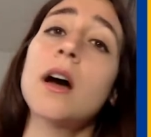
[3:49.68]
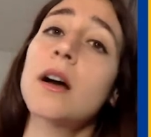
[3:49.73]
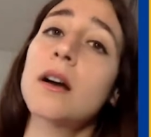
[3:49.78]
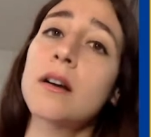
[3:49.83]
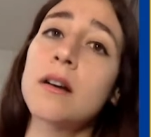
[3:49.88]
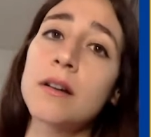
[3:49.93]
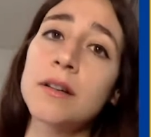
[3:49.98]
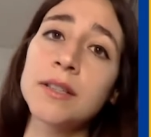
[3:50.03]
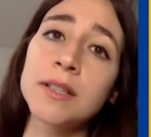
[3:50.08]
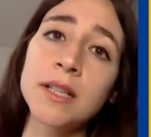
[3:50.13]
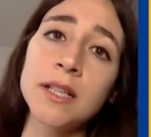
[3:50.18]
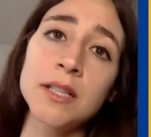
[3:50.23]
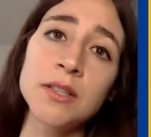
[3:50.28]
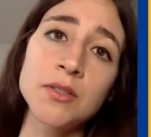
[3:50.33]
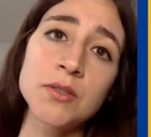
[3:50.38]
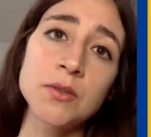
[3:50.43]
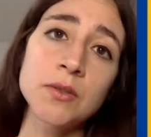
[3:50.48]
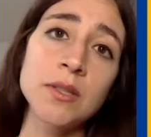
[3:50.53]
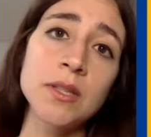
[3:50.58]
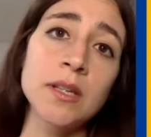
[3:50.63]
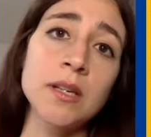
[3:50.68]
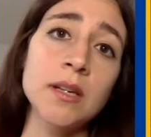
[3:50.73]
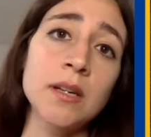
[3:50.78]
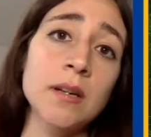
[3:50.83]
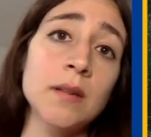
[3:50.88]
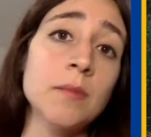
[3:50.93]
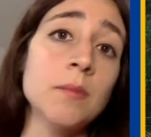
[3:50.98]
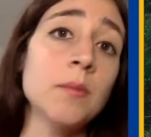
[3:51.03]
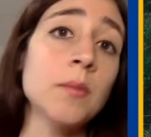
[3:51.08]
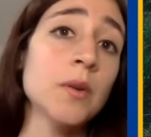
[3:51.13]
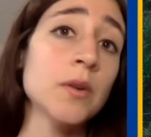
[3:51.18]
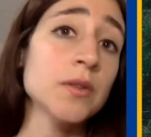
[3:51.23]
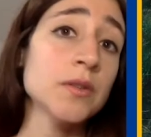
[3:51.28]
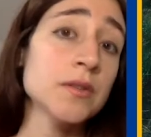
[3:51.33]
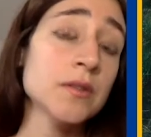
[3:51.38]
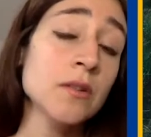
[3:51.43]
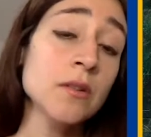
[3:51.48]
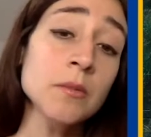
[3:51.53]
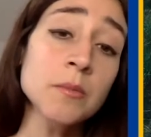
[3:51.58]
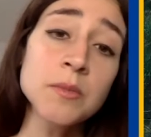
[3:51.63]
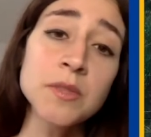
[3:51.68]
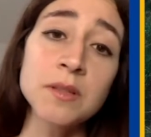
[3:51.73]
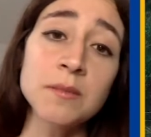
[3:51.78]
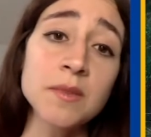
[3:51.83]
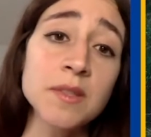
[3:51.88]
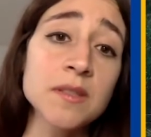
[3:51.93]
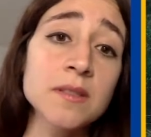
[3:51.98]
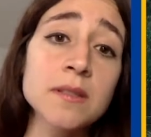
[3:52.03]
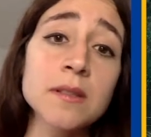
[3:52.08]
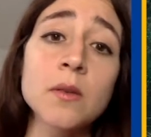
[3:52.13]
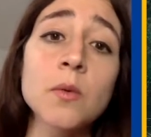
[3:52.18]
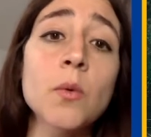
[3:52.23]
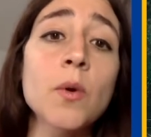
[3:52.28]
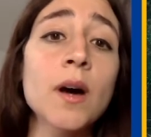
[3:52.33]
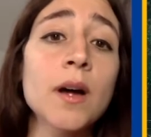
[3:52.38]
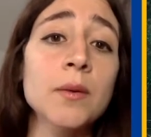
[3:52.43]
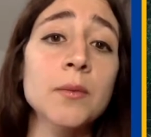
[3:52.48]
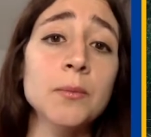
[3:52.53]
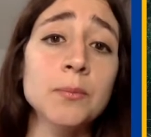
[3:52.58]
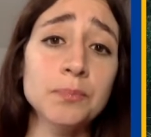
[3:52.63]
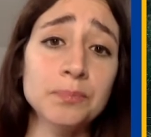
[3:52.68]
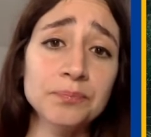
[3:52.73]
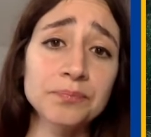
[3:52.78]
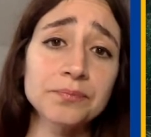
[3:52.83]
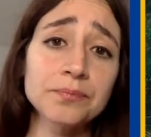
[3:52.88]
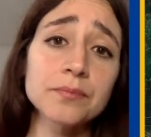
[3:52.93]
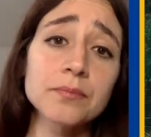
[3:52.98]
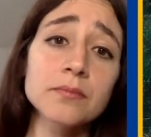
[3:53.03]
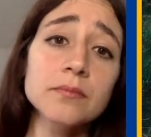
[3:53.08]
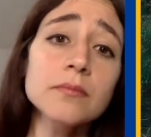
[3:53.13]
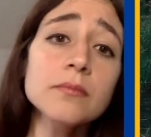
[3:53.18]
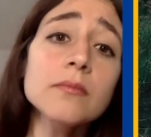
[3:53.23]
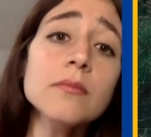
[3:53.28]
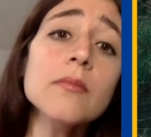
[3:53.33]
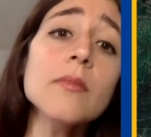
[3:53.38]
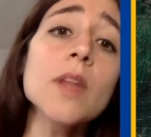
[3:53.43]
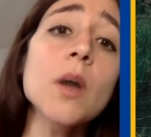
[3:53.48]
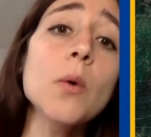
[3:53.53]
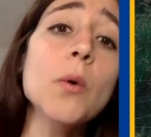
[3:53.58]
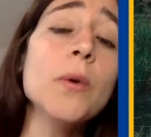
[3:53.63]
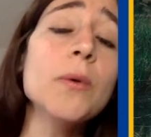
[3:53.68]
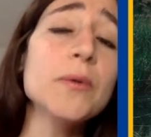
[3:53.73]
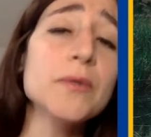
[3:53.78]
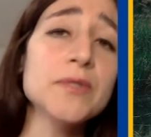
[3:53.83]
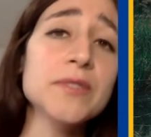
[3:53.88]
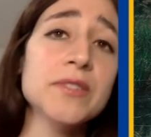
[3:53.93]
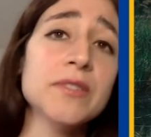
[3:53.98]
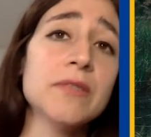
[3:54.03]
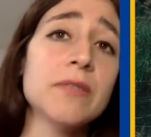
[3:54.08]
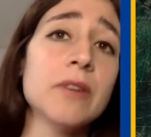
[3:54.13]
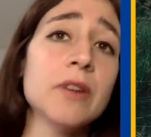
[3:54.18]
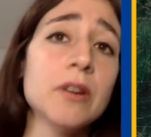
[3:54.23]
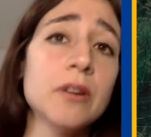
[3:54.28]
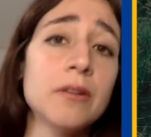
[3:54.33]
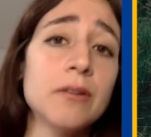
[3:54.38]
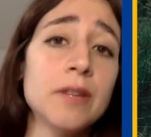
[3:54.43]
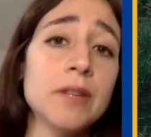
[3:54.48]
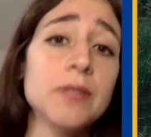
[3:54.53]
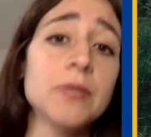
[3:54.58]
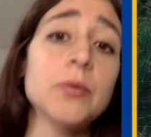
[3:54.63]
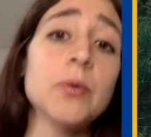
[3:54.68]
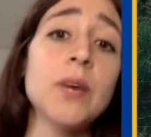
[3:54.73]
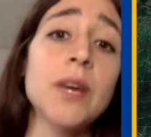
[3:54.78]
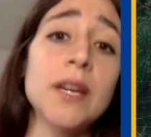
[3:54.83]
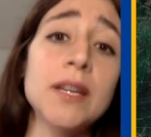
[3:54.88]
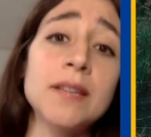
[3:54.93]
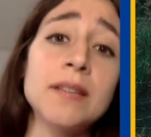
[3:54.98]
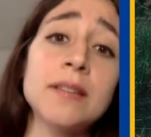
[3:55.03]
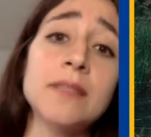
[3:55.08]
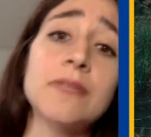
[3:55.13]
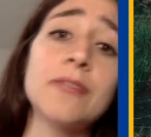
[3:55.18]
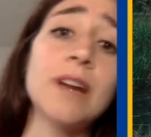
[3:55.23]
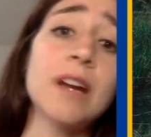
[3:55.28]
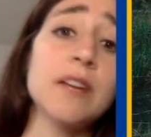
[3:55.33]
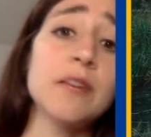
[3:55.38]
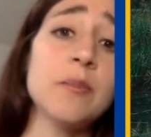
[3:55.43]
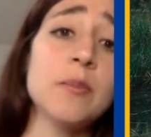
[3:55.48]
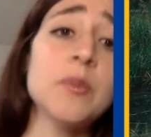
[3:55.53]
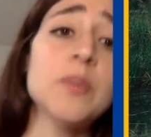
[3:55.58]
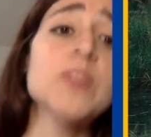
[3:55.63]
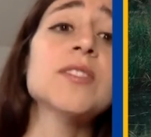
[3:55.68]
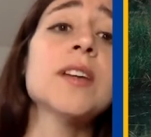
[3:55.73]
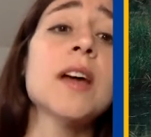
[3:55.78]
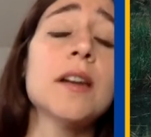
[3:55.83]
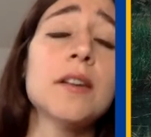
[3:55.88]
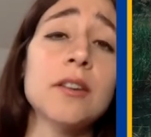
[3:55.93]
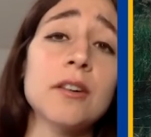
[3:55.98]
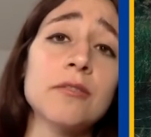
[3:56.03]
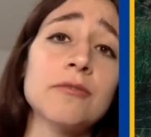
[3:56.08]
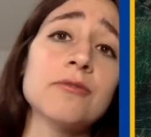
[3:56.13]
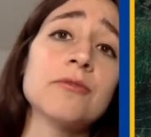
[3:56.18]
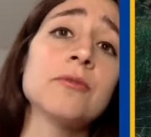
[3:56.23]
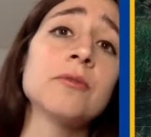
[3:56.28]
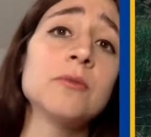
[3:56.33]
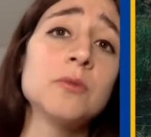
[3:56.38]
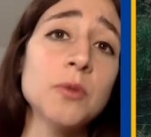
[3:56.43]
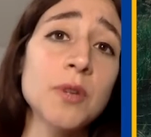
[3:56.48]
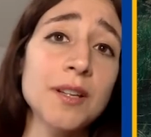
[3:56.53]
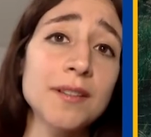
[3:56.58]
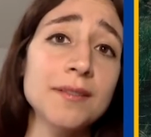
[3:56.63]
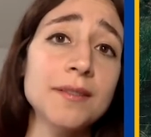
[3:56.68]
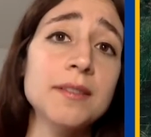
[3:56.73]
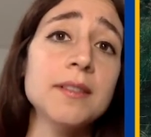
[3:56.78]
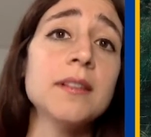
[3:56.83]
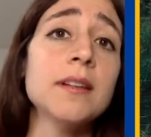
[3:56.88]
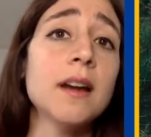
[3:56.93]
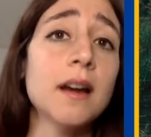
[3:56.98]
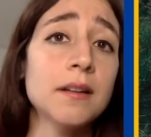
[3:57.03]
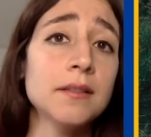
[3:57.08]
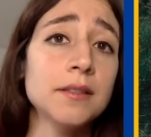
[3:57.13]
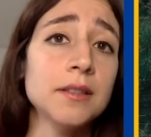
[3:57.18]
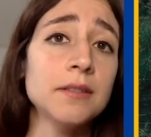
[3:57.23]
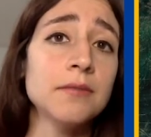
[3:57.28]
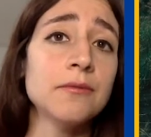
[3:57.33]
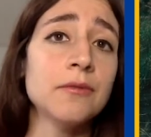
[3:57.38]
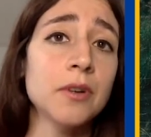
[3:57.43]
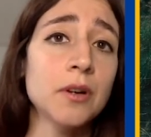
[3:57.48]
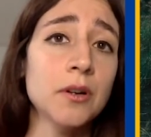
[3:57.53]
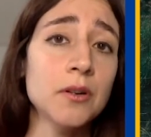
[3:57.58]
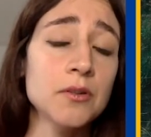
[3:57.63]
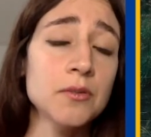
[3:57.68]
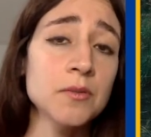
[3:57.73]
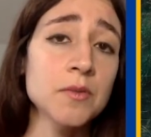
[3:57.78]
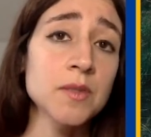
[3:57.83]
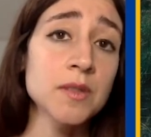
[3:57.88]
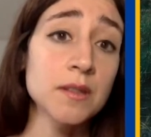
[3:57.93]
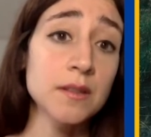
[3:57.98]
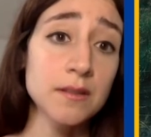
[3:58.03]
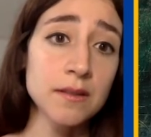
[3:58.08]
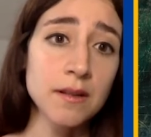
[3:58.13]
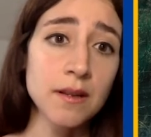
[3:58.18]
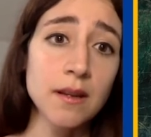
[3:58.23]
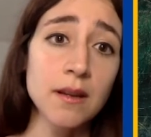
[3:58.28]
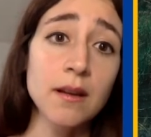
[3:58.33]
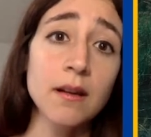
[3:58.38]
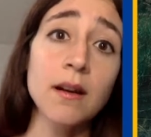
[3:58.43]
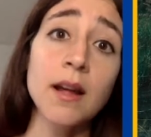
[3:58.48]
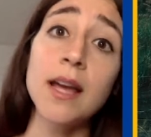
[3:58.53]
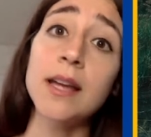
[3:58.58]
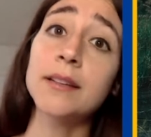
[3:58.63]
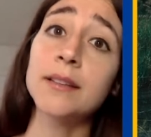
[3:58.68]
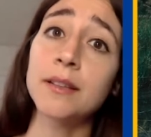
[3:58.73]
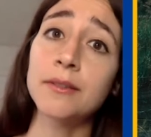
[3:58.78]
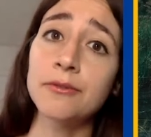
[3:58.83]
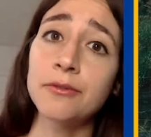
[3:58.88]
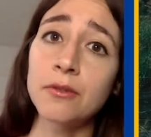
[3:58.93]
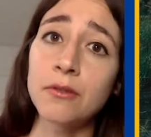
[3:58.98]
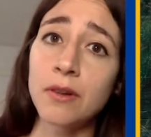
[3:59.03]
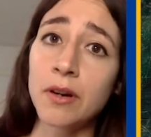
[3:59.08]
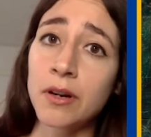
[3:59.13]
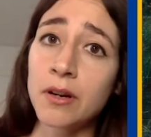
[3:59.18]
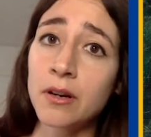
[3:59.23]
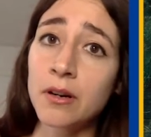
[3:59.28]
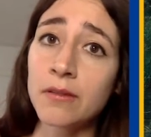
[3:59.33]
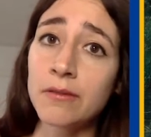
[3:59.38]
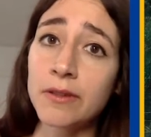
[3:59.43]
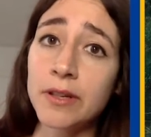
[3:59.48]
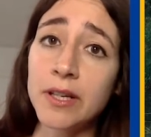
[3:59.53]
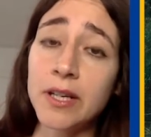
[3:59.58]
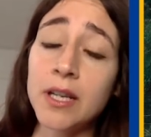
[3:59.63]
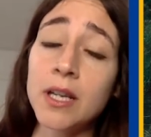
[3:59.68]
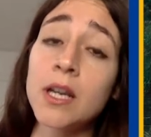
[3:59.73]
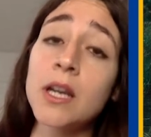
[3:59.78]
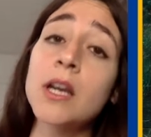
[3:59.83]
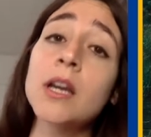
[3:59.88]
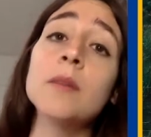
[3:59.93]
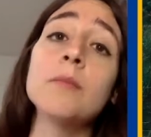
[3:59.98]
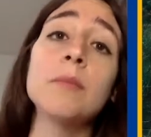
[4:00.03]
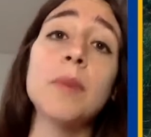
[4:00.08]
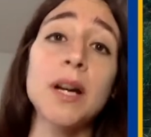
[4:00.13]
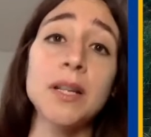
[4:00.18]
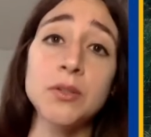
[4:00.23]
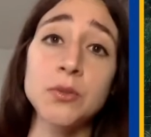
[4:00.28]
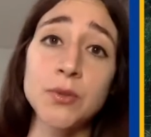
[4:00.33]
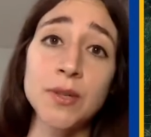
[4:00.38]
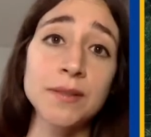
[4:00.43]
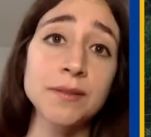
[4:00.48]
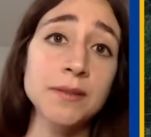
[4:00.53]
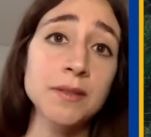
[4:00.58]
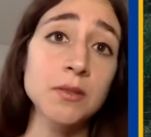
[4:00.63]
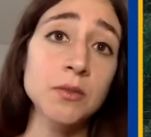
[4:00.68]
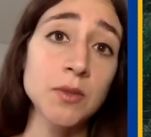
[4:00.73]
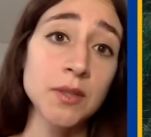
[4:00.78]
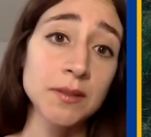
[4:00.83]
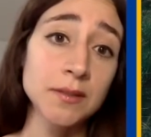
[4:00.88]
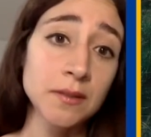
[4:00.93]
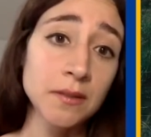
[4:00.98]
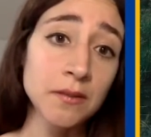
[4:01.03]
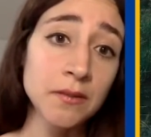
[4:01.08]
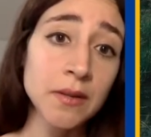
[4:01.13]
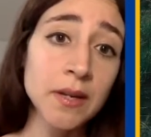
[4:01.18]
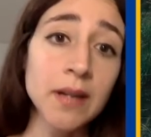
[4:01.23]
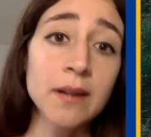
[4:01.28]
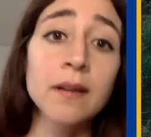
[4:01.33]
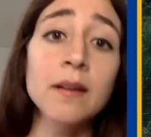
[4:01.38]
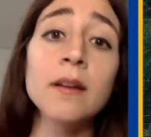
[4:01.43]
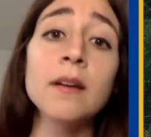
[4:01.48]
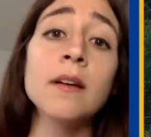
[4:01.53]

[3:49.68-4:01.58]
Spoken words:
Accordingly to the most optimistic one, we will see recovery to 85% of 2019 volumes this year and a full recovery by 2023.